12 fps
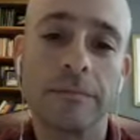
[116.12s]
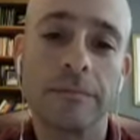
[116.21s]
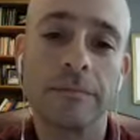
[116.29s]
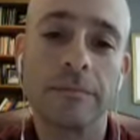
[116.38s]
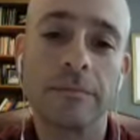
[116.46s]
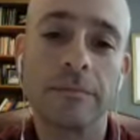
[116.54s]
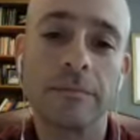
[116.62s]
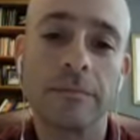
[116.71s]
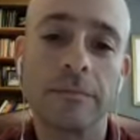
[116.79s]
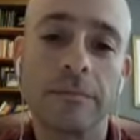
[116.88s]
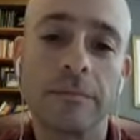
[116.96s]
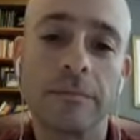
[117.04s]

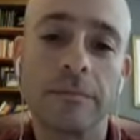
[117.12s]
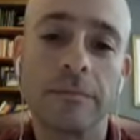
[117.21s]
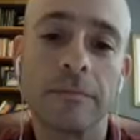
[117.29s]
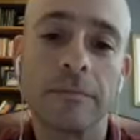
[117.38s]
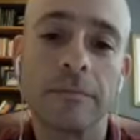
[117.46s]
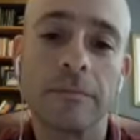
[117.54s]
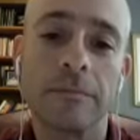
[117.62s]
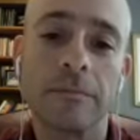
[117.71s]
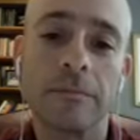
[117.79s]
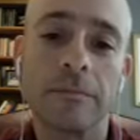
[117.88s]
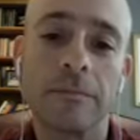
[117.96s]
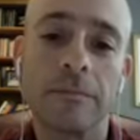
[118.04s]

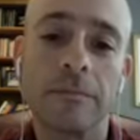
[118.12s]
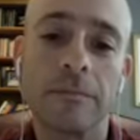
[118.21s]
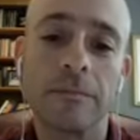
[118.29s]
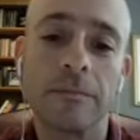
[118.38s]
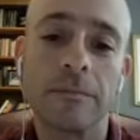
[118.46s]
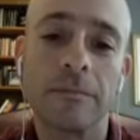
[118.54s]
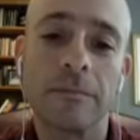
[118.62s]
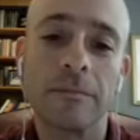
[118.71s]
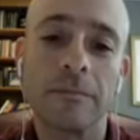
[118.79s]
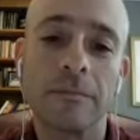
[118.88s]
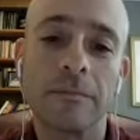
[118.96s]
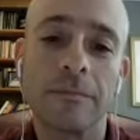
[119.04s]

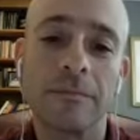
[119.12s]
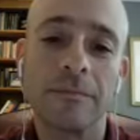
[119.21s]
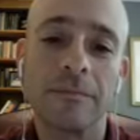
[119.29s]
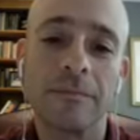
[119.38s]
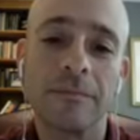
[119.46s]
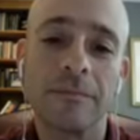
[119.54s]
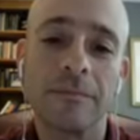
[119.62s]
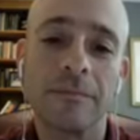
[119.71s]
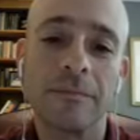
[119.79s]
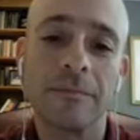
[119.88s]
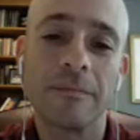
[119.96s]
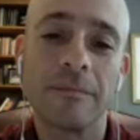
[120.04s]

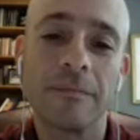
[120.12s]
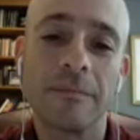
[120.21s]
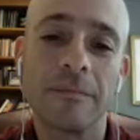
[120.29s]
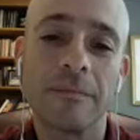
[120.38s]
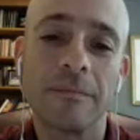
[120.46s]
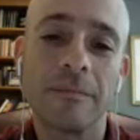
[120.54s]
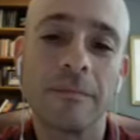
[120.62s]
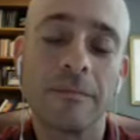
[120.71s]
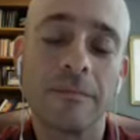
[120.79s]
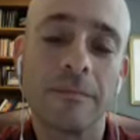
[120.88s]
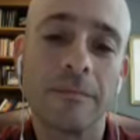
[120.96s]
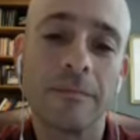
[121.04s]

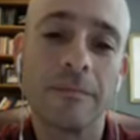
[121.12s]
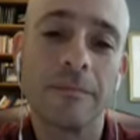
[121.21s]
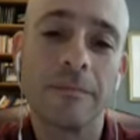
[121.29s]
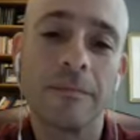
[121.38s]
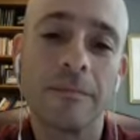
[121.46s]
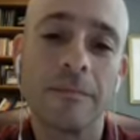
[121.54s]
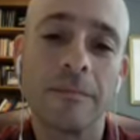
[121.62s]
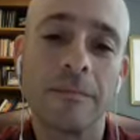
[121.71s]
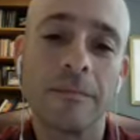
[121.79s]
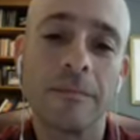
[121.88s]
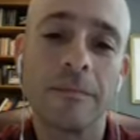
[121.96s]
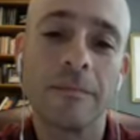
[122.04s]

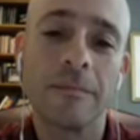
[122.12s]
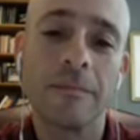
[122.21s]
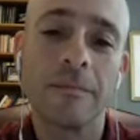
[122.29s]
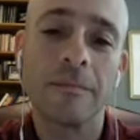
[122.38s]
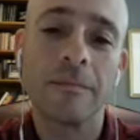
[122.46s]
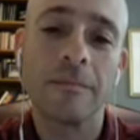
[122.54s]
(silent)